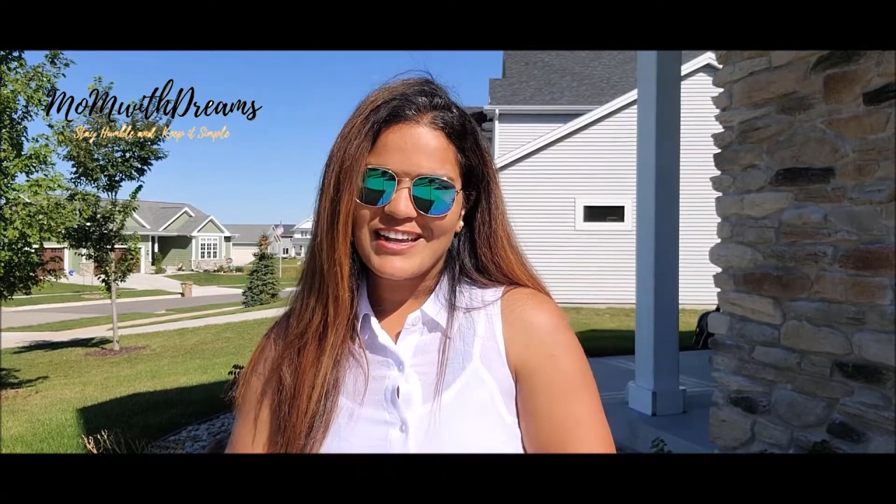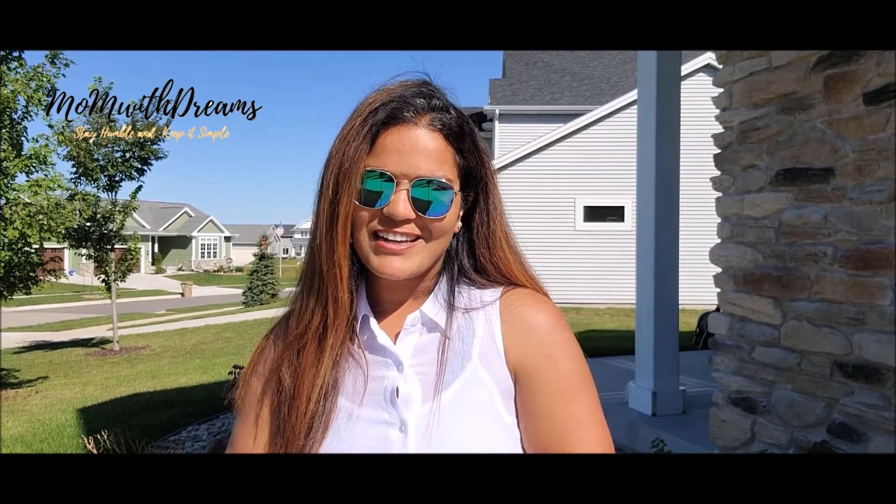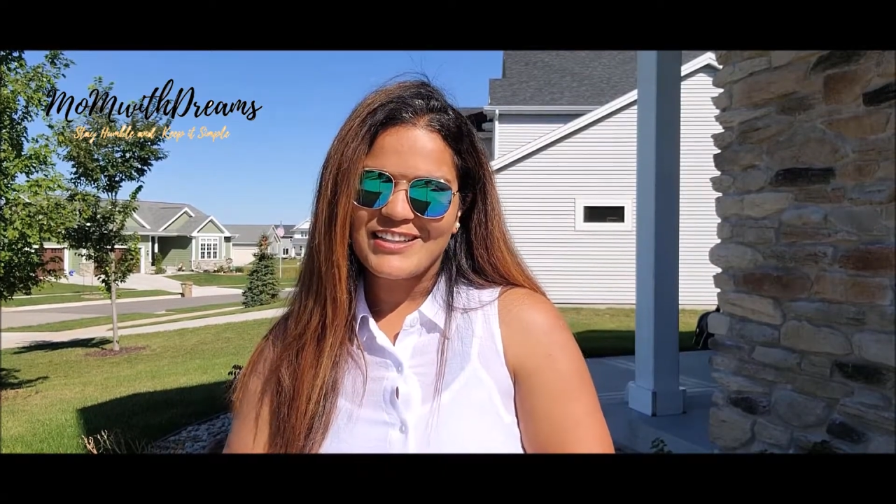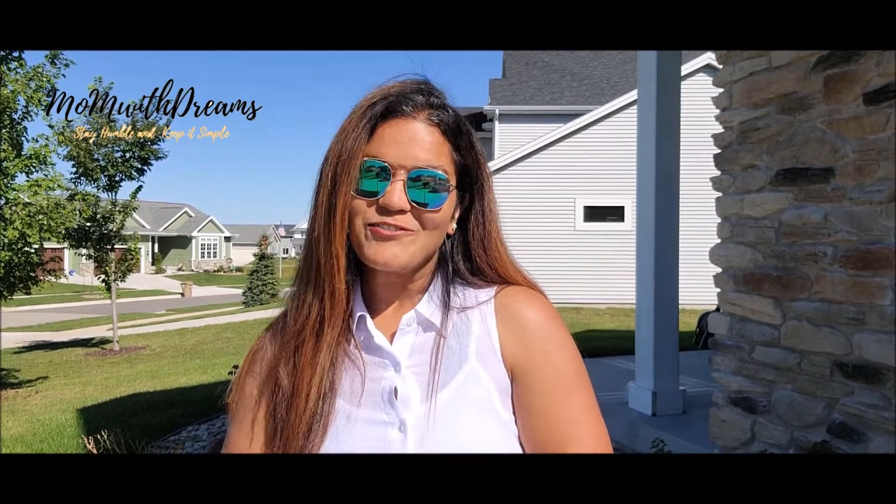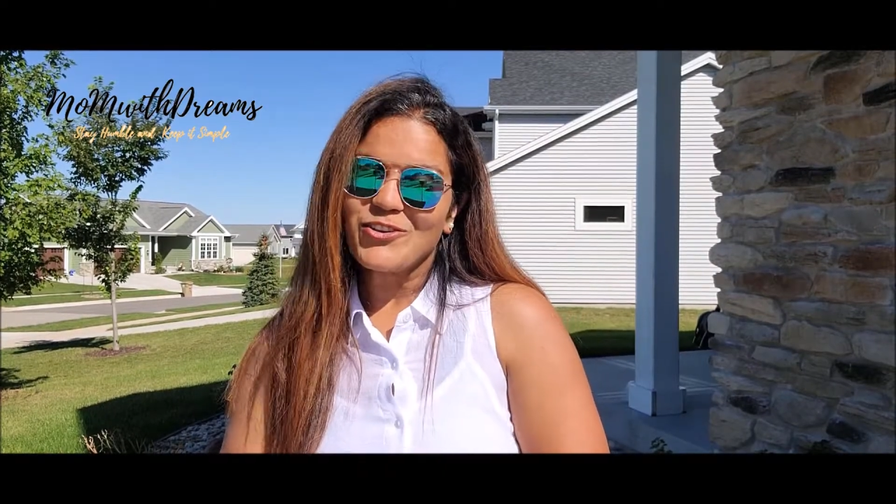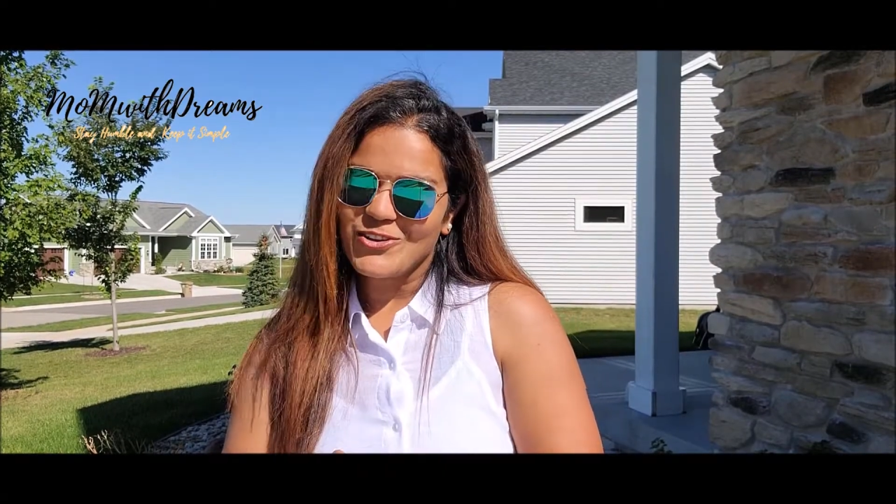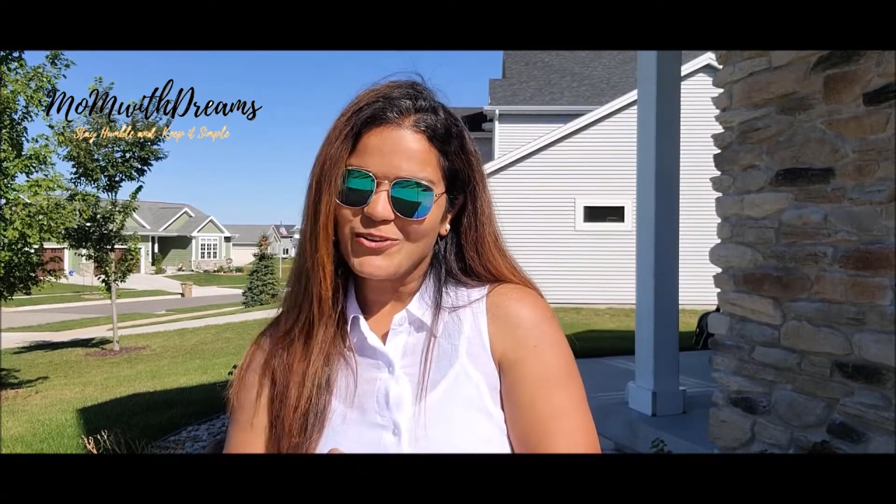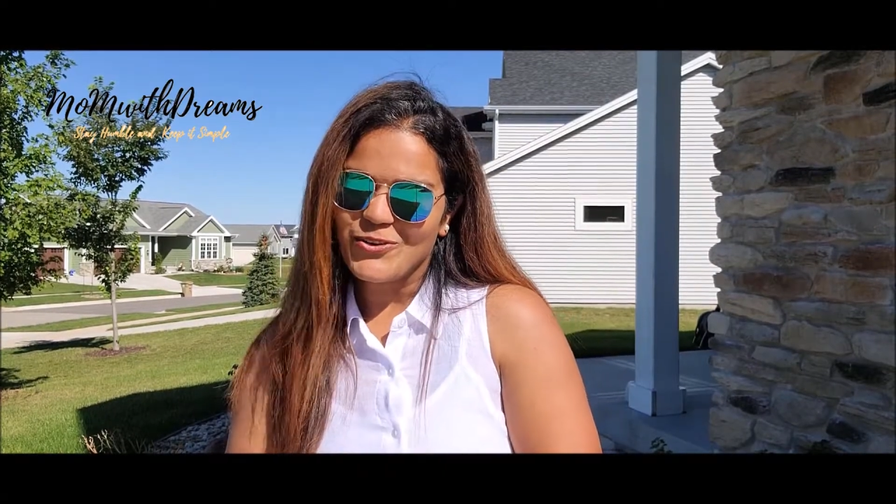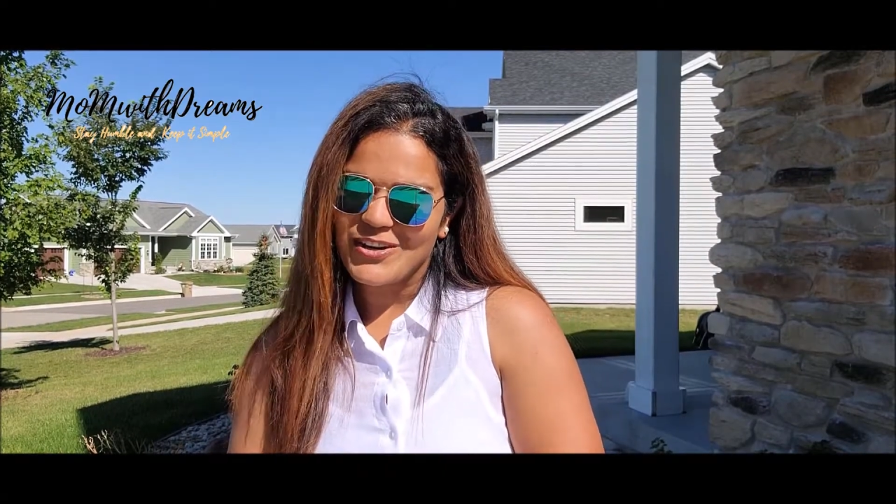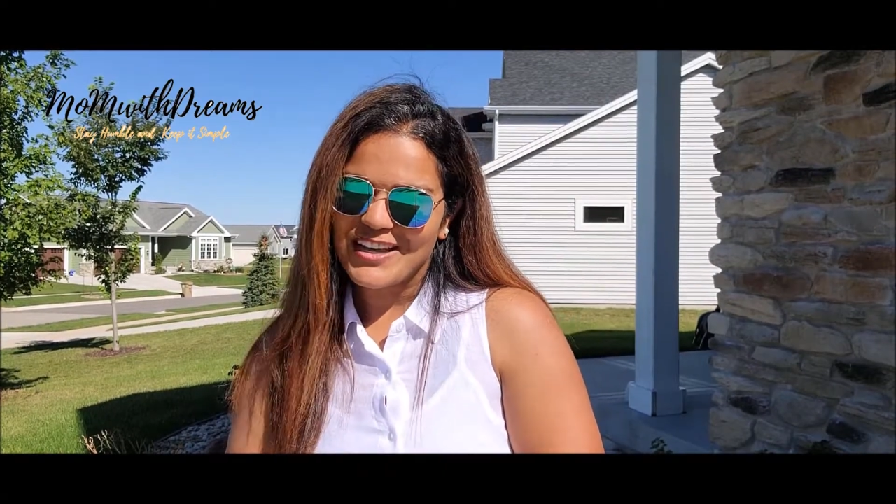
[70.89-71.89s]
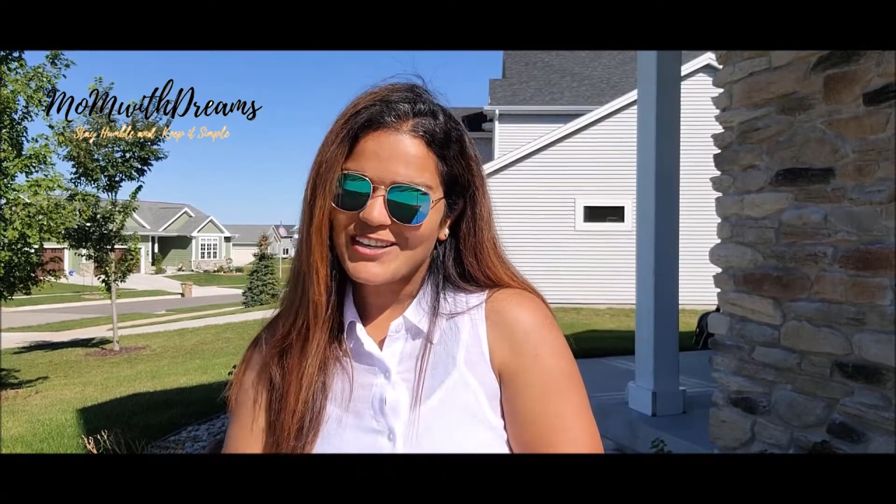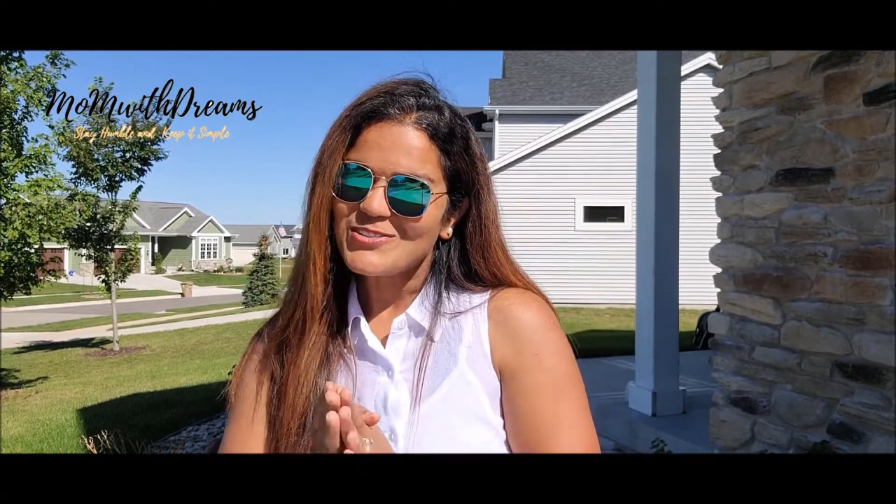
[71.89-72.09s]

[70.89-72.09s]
get for the whole day.